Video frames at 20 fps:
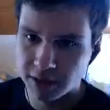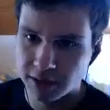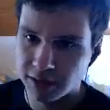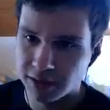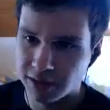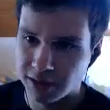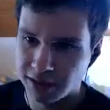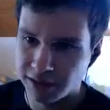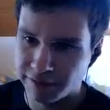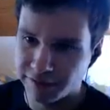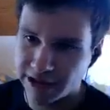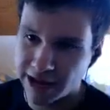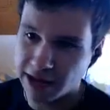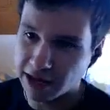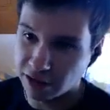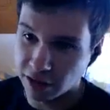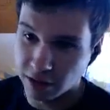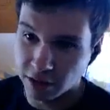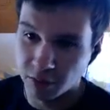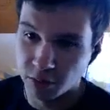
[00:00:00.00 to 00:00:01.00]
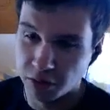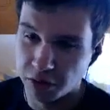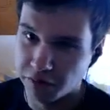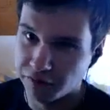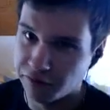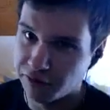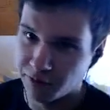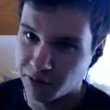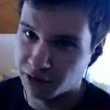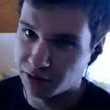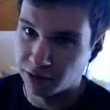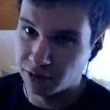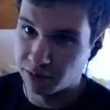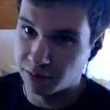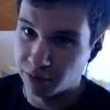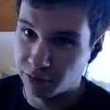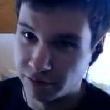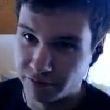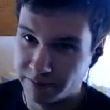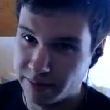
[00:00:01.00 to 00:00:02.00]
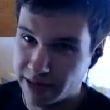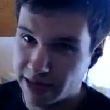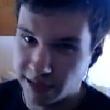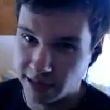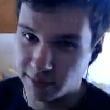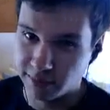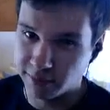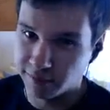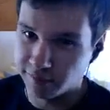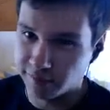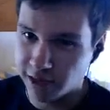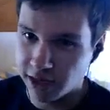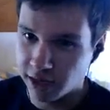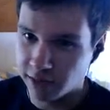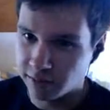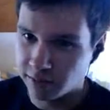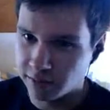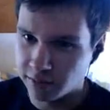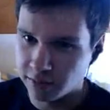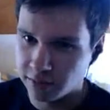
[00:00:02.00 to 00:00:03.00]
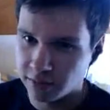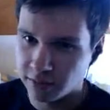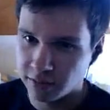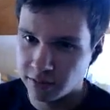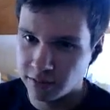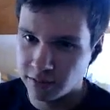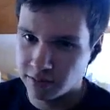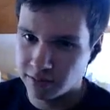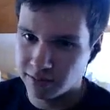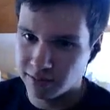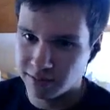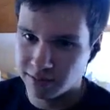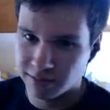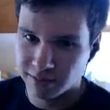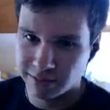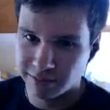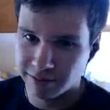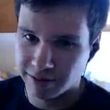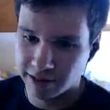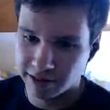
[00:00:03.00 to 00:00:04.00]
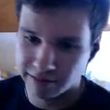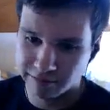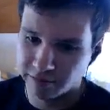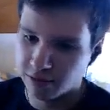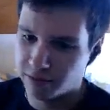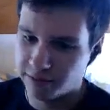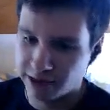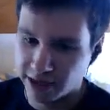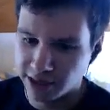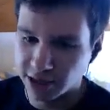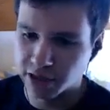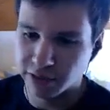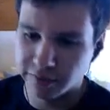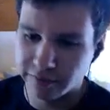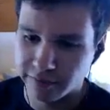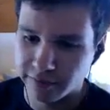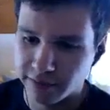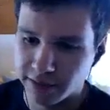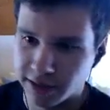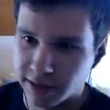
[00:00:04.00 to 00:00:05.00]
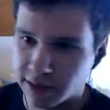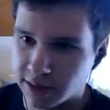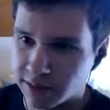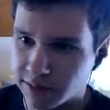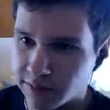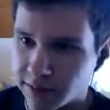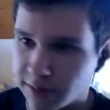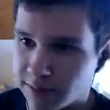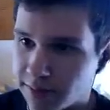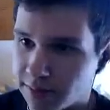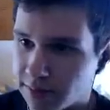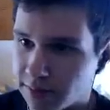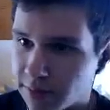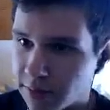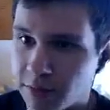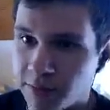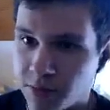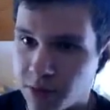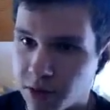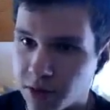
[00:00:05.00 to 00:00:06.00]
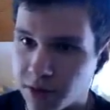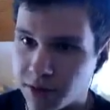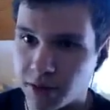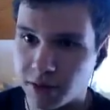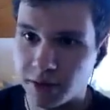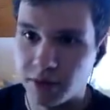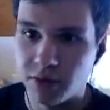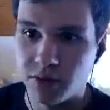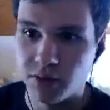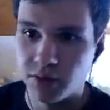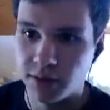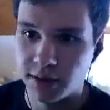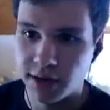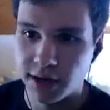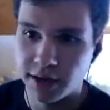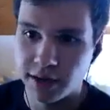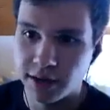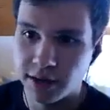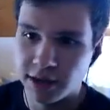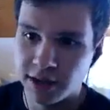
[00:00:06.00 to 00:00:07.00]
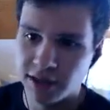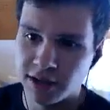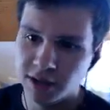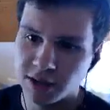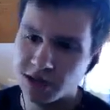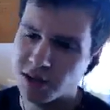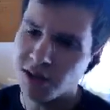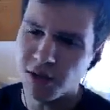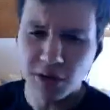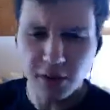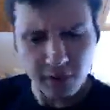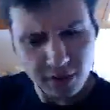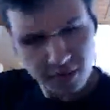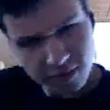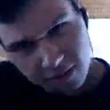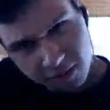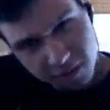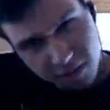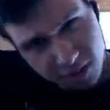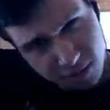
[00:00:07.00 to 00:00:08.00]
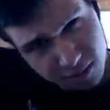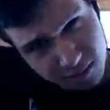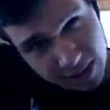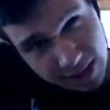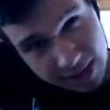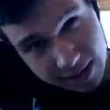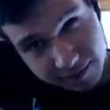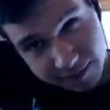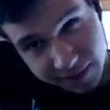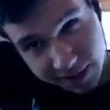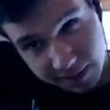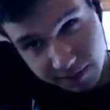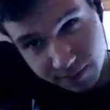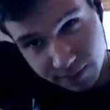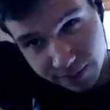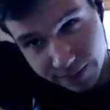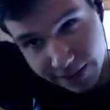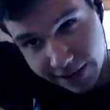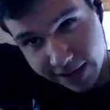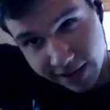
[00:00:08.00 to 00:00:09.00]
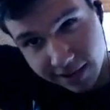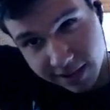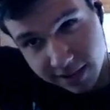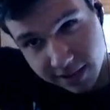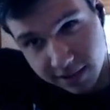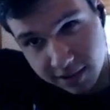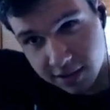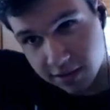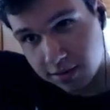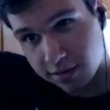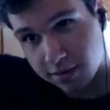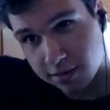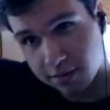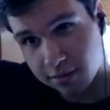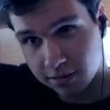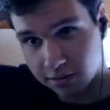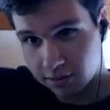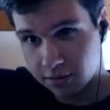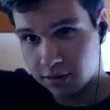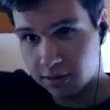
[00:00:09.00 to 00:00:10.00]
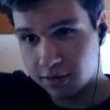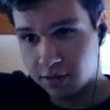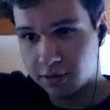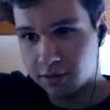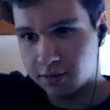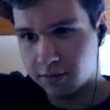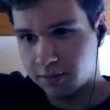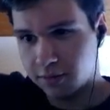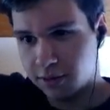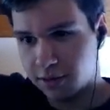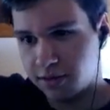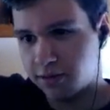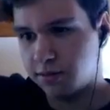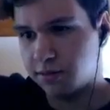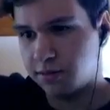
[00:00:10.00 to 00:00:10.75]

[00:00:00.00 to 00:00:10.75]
And if they are gonna move, I'm not gonna move back in with them. Like for a bunch of reasons, but I'm not gonna do that. So I don't we don't really have any plans yet. But